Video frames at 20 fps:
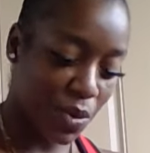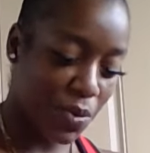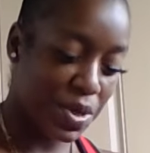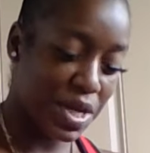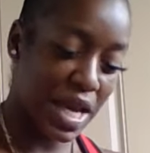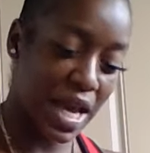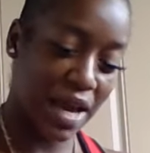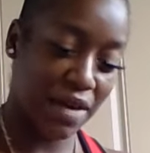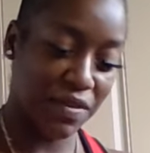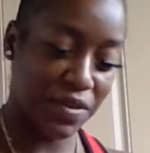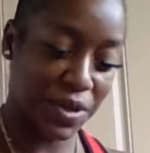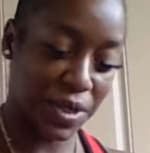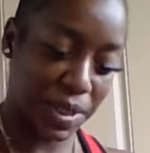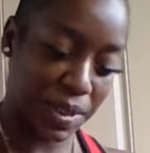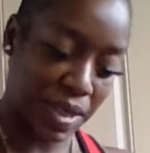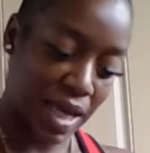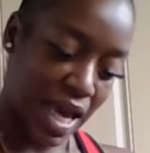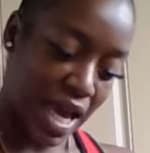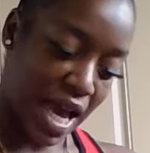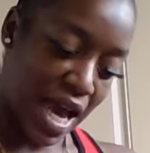We have
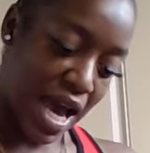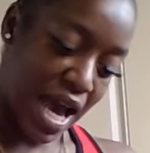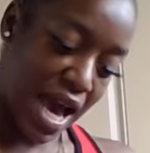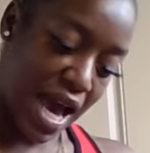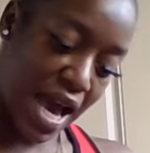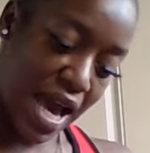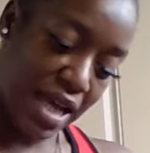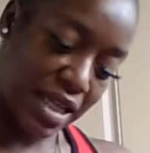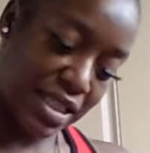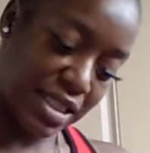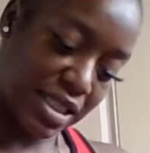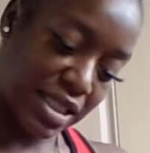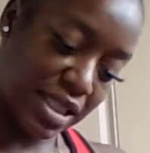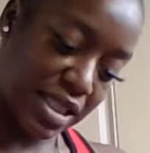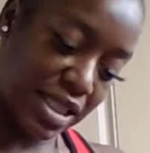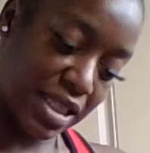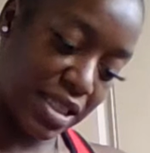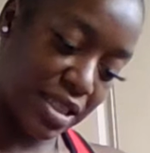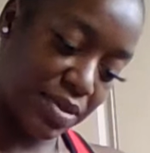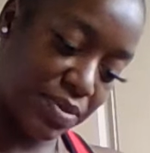here. I had to
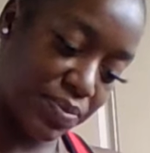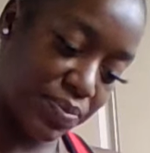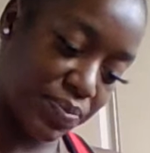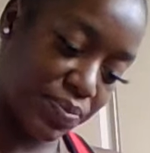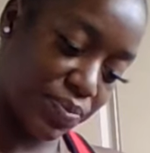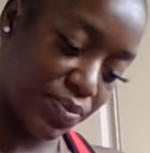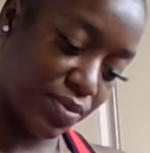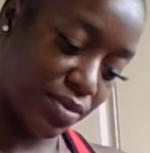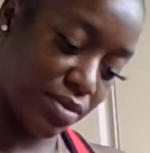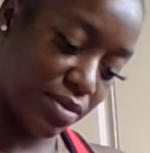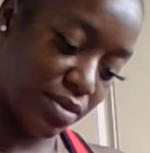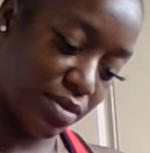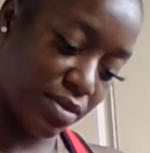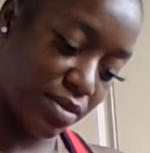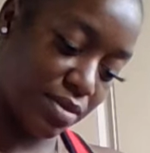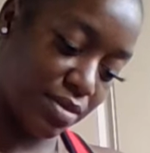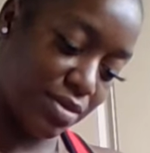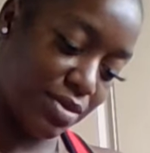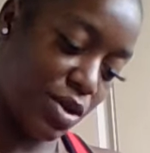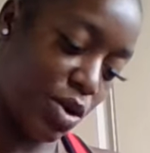get.
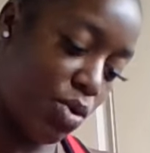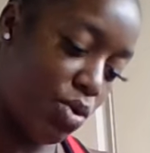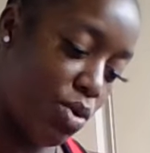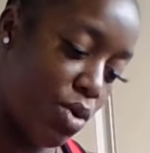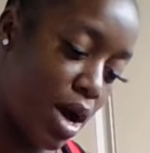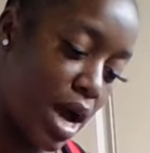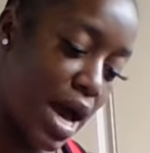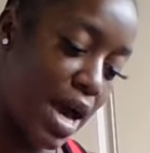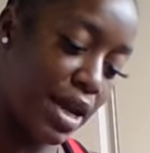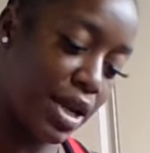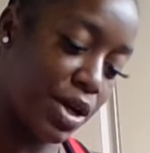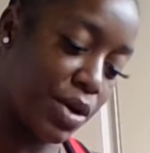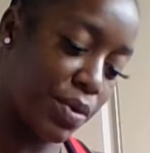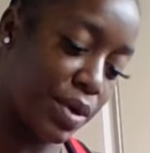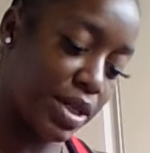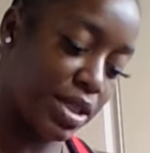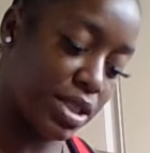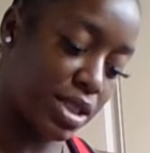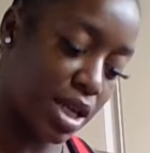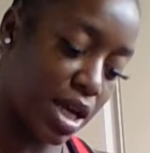Oh, I had a
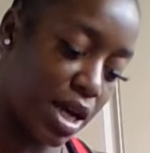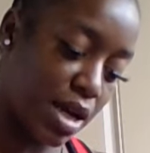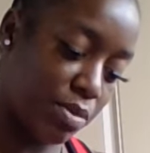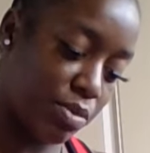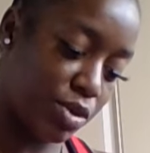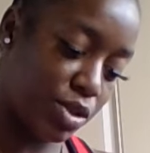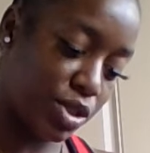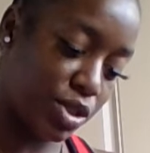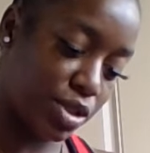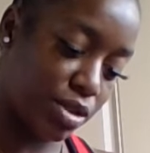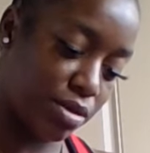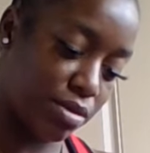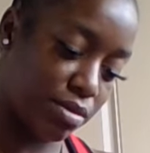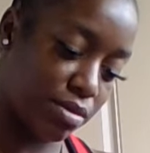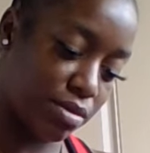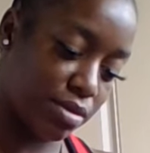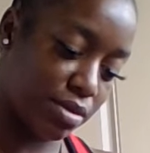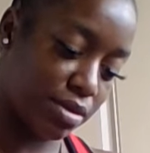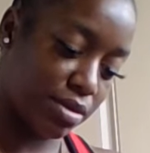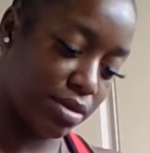great time with you.
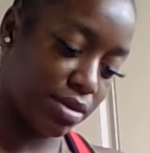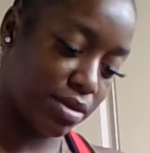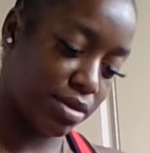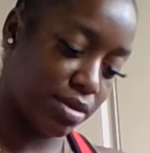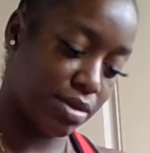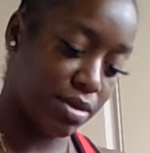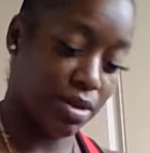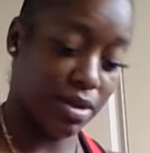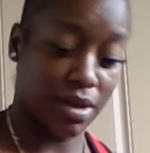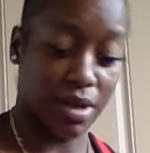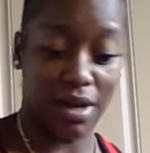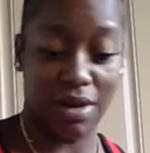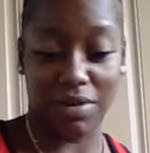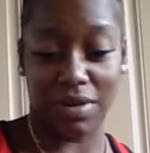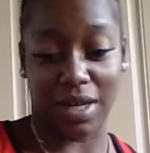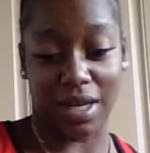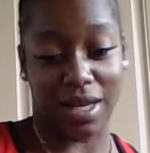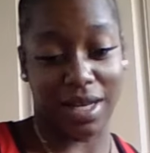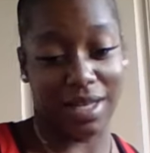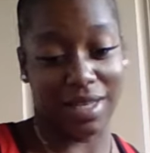
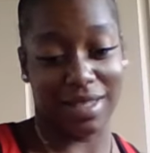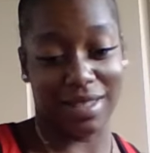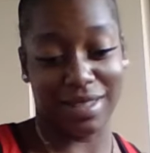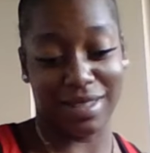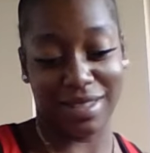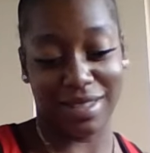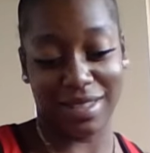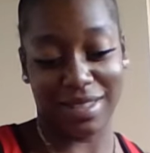Okay.